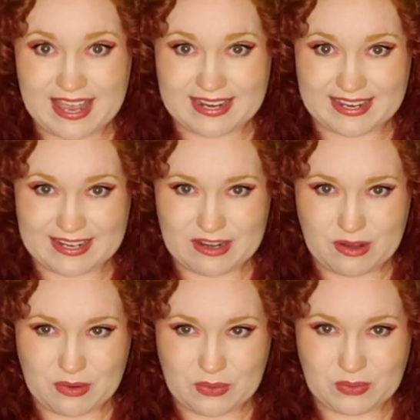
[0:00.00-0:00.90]
And I
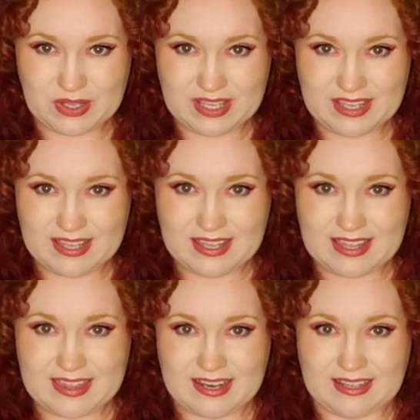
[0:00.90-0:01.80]
know
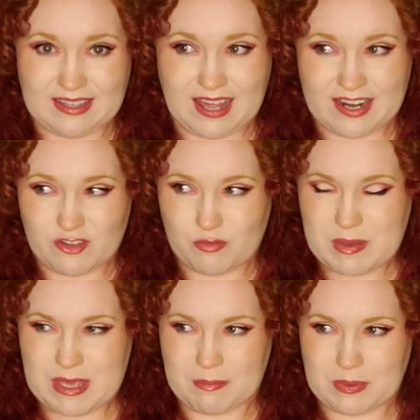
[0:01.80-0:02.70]
that a lot of
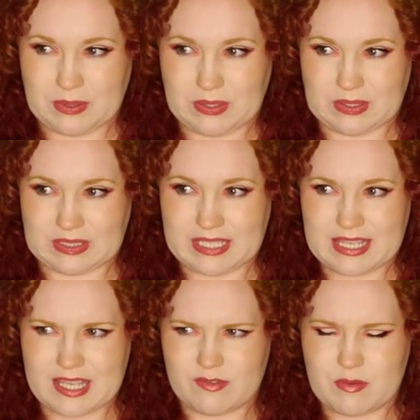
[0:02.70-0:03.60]
people,
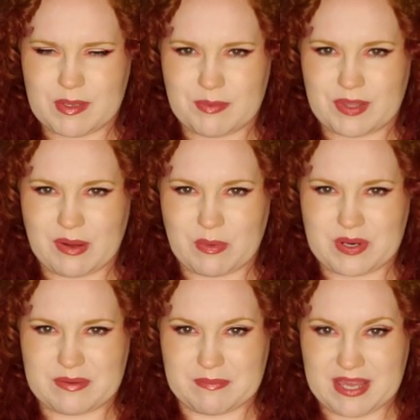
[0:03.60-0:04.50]
even people that
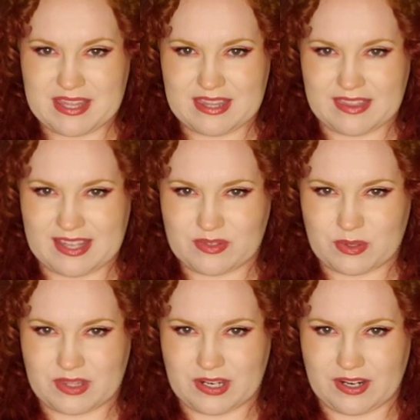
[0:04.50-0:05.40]
won't admit that that's
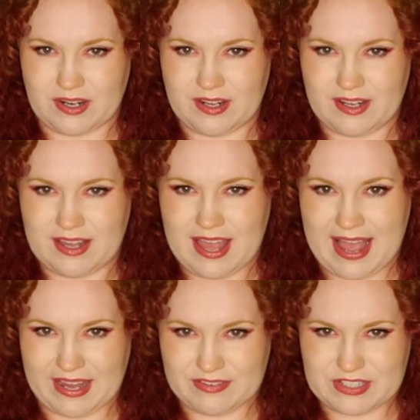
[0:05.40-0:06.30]
what they're
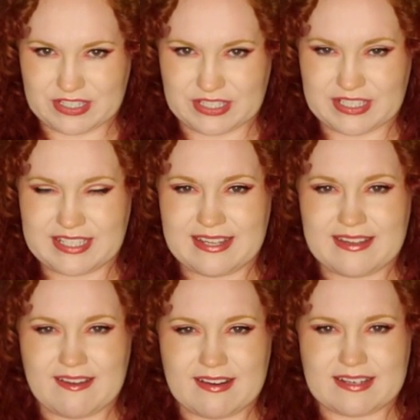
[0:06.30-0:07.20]
after,
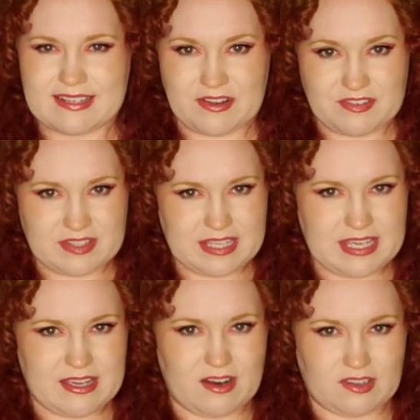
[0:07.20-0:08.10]

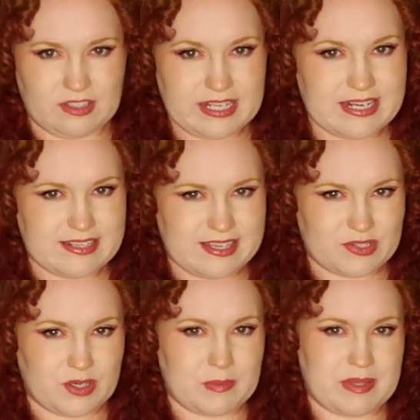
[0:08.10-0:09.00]
definitely are looking into
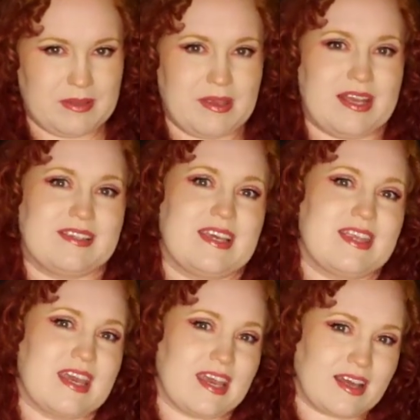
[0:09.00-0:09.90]
sex work because they
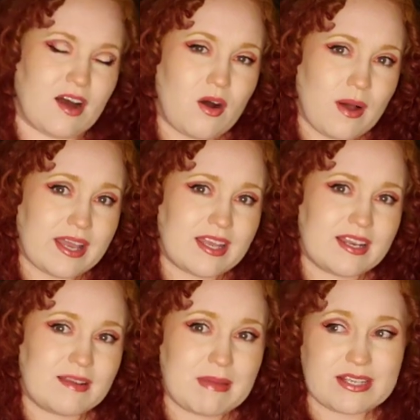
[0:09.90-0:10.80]
think, oh, I
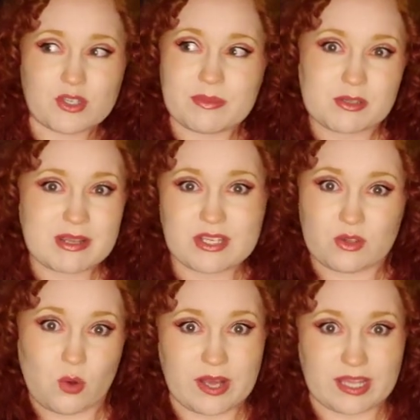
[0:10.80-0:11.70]
can make so much money
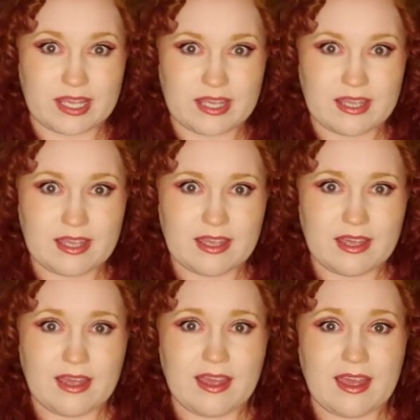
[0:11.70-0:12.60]
so quickly.
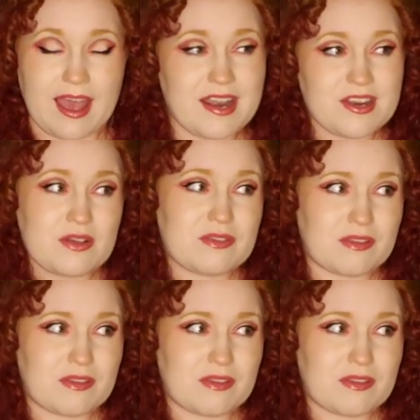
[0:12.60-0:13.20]
And